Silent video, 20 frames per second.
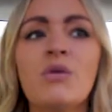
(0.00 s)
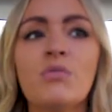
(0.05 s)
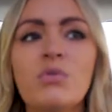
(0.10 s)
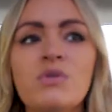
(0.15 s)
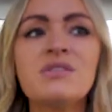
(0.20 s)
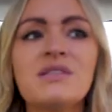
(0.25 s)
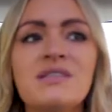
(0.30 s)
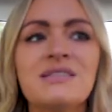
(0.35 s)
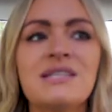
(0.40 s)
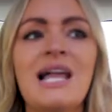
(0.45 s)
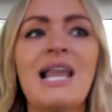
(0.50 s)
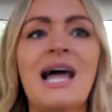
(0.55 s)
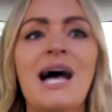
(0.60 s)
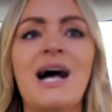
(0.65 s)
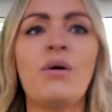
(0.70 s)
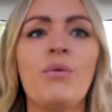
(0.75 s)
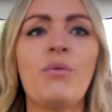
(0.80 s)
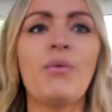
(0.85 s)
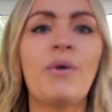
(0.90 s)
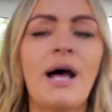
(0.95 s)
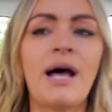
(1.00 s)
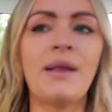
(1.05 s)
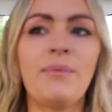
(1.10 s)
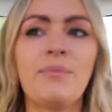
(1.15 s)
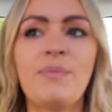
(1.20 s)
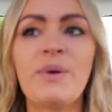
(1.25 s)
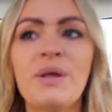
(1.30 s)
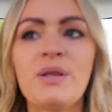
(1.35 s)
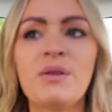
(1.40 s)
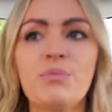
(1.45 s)
it was a sellout, and
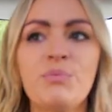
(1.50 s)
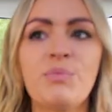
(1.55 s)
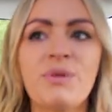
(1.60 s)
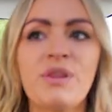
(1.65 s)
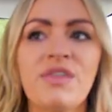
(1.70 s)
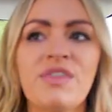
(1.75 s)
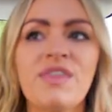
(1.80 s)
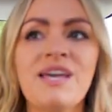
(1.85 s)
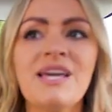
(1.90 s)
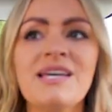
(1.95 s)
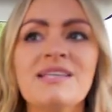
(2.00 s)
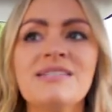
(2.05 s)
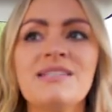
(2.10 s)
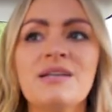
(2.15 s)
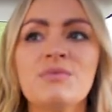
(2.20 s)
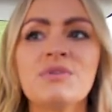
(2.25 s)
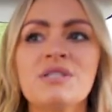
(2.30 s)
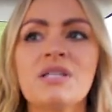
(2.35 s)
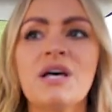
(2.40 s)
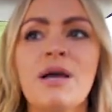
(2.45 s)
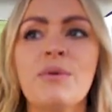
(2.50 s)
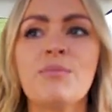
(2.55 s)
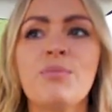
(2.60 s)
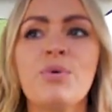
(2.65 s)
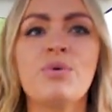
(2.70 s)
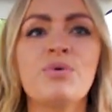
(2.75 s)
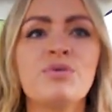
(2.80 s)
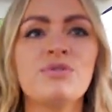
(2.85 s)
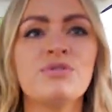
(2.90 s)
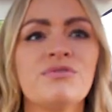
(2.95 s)
uh, but but the thing is, it was like
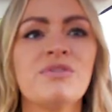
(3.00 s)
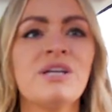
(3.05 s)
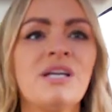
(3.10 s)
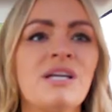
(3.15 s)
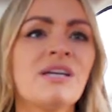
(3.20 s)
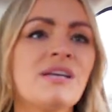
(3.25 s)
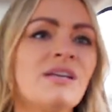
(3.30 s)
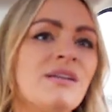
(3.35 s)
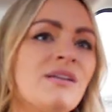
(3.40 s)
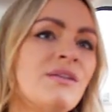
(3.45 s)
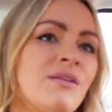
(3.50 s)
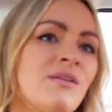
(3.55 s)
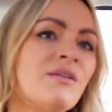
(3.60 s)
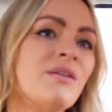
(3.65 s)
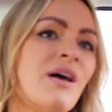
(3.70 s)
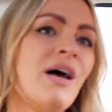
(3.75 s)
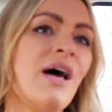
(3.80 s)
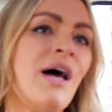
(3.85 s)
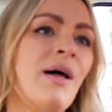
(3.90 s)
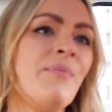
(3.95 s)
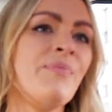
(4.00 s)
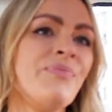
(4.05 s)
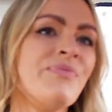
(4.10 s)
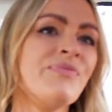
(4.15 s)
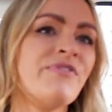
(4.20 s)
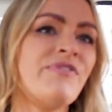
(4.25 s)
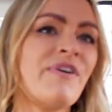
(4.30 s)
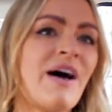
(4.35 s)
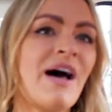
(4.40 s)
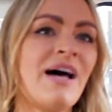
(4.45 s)
Puerto Rican um,
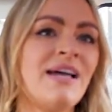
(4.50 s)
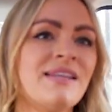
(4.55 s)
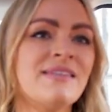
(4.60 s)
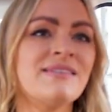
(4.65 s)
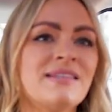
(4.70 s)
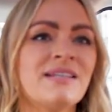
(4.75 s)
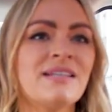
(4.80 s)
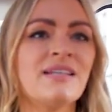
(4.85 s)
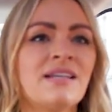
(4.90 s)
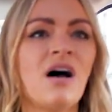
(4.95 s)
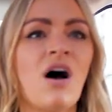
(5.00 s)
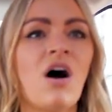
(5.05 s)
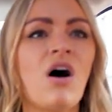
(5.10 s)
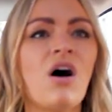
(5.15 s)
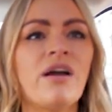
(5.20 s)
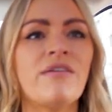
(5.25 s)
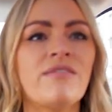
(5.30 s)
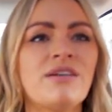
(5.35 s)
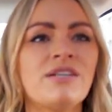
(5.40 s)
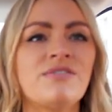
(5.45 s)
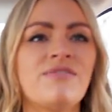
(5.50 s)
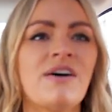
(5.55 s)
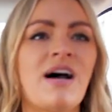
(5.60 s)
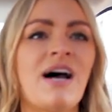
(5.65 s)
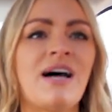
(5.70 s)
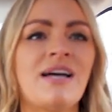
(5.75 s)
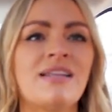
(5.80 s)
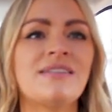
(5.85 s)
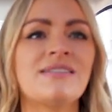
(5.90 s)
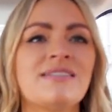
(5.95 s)
fans and Irish the
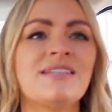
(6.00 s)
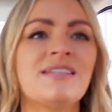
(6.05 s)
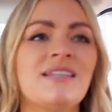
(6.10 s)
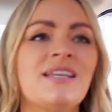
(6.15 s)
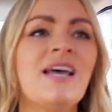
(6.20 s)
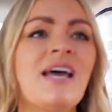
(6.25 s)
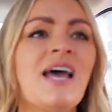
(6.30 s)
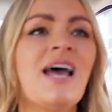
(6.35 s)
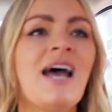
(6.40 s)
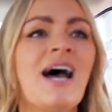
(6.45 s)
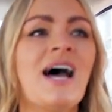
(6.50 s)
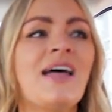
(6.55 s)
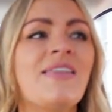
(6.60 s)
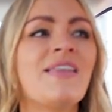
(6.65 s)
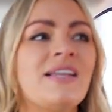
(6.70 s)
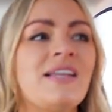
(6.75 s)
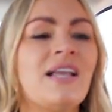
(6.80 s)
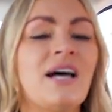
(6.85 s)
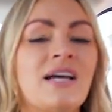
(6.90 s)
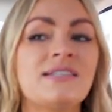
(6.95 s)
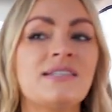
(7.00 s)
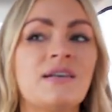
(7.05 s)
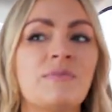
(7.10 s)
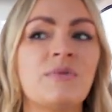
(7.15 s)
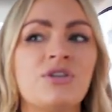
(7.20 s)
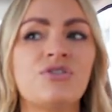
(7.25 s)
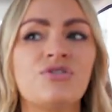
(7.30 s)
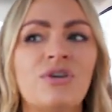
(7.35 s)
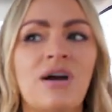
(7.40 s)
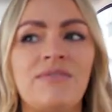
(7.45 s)
fans, Irish, yeah. and, and, then like some
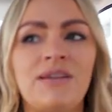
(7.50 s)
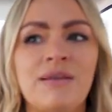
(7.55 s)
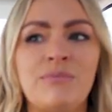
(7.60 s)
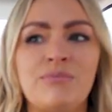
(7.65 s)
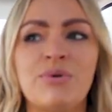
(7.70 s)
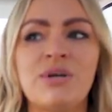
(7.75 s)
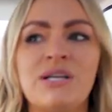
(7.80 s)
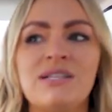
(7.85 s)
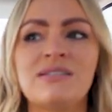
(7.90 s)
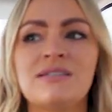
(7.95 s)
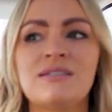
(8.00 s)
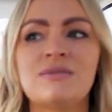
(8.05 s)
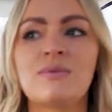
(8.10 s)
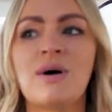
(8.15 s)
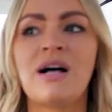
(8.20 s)
of the travelling Brits as